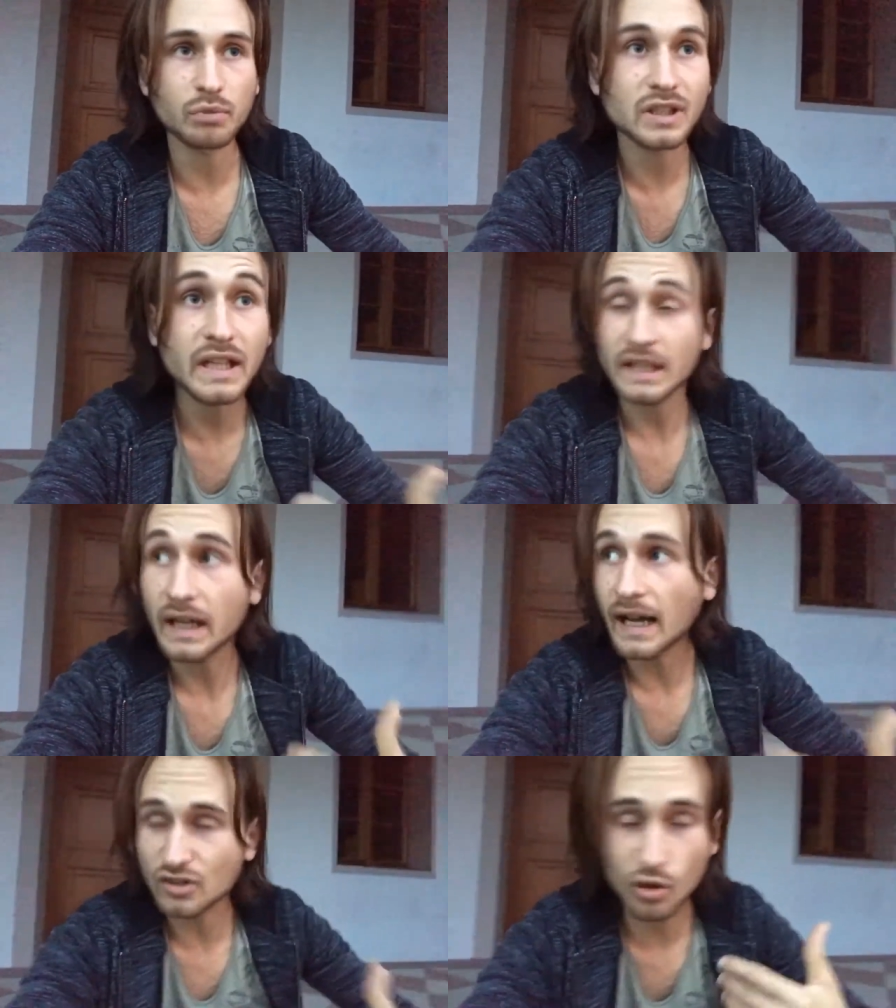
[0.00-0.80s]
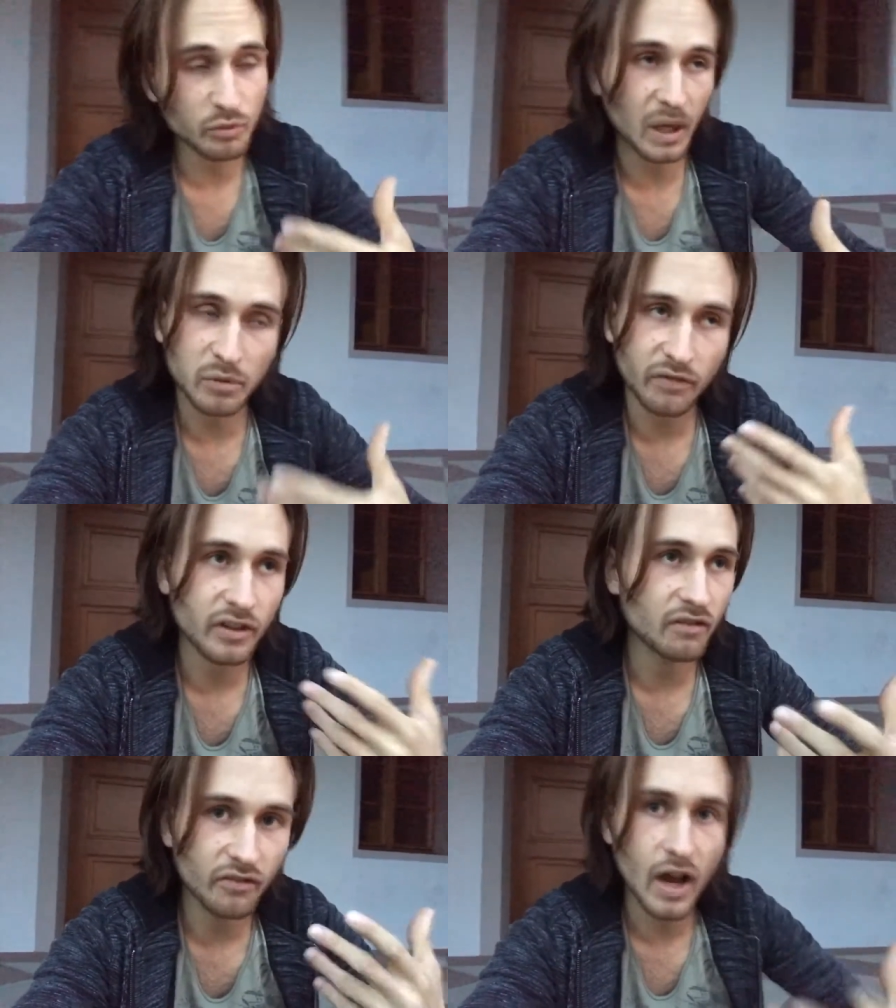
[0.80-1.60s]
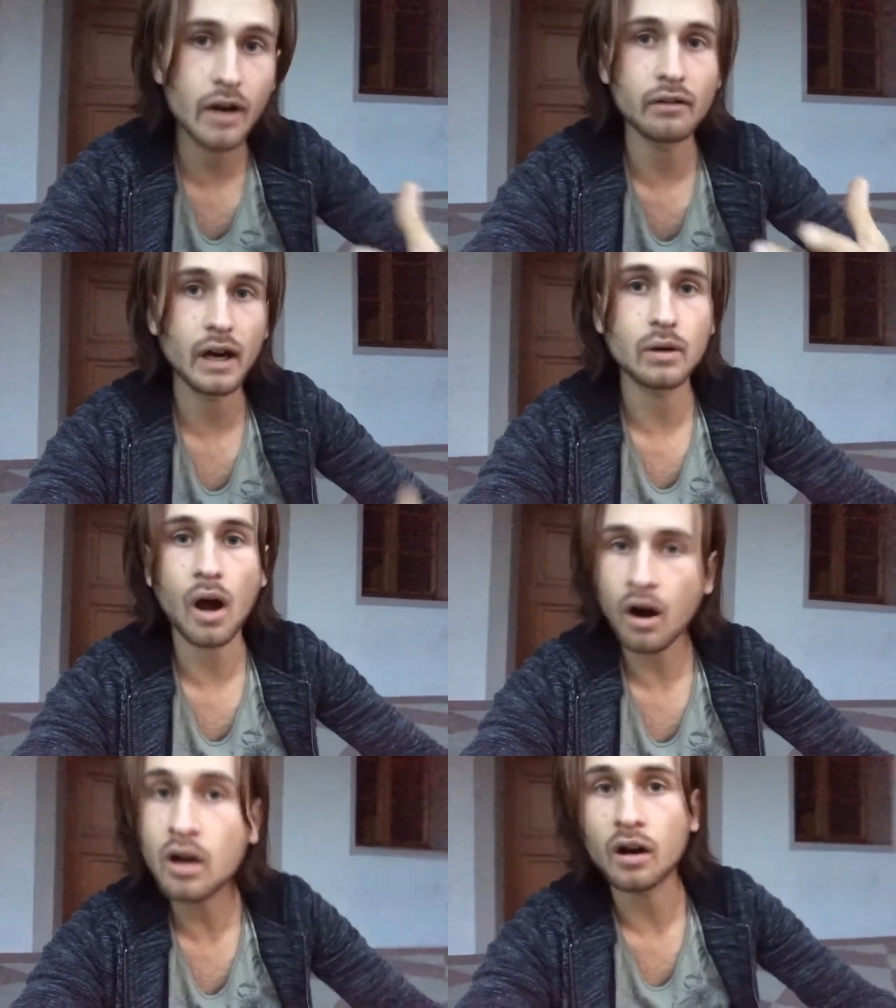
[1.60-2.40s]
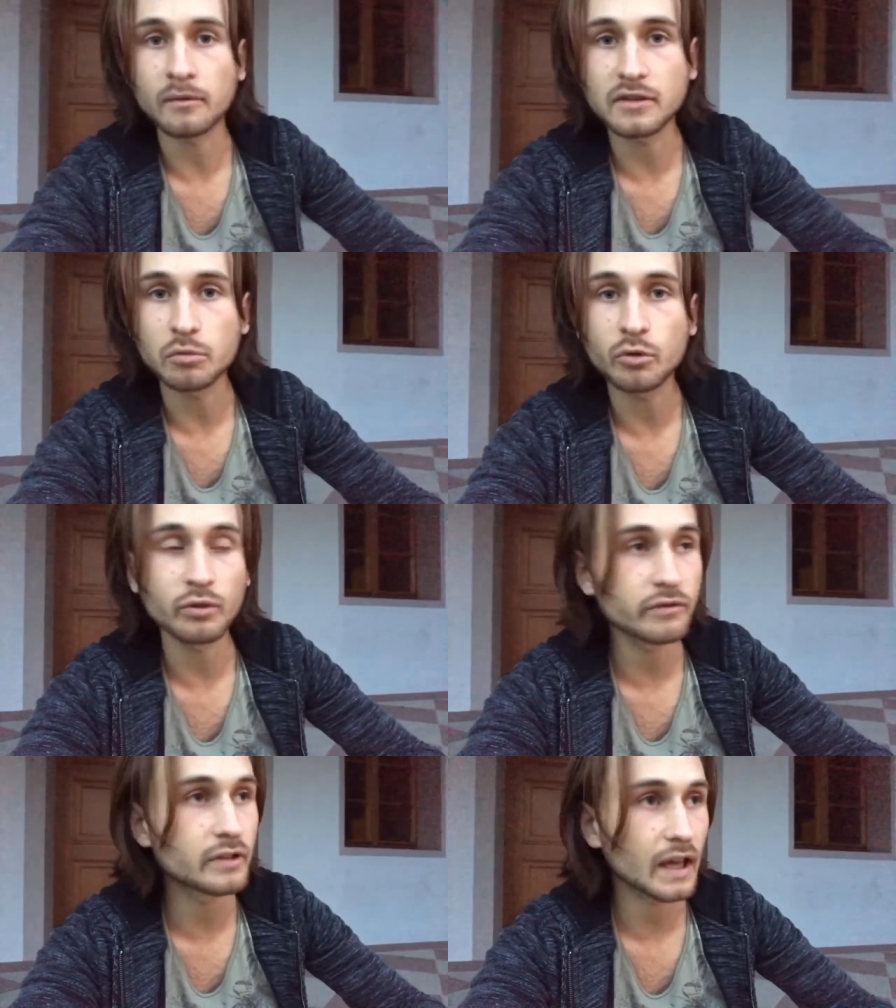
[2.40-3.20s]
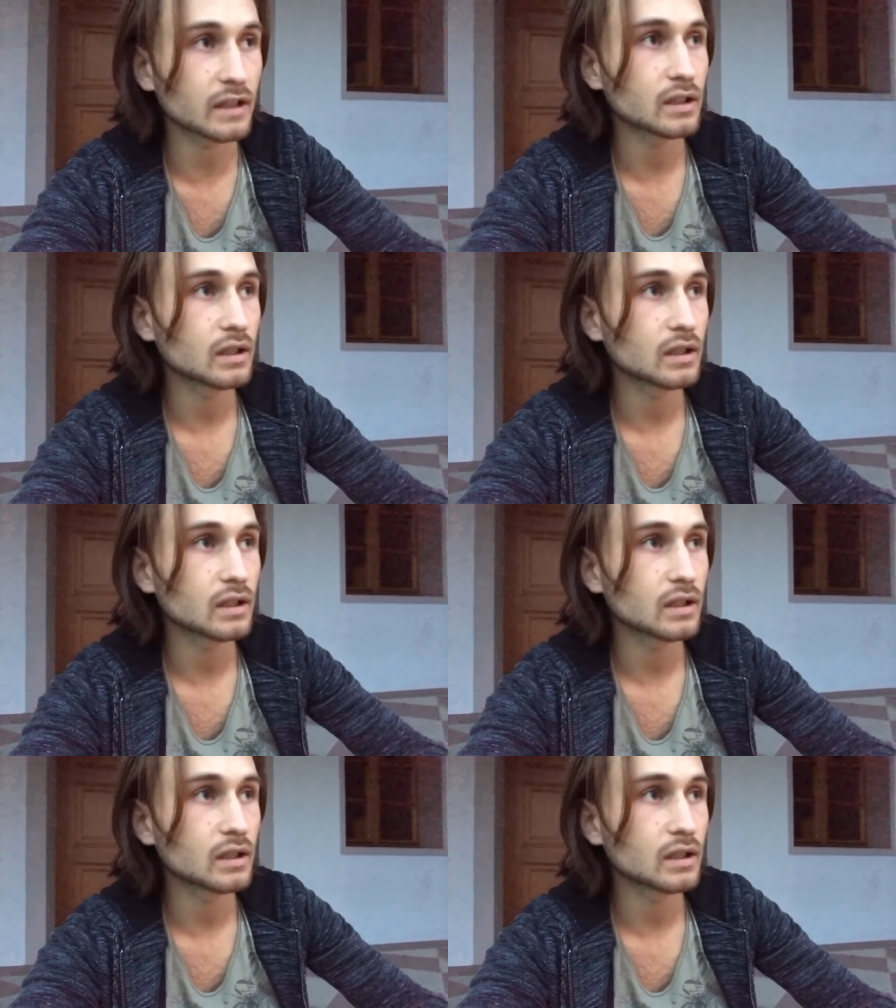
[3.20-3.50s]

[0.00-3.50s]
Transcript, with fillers: But sometimes I feel very very uncomfortable with that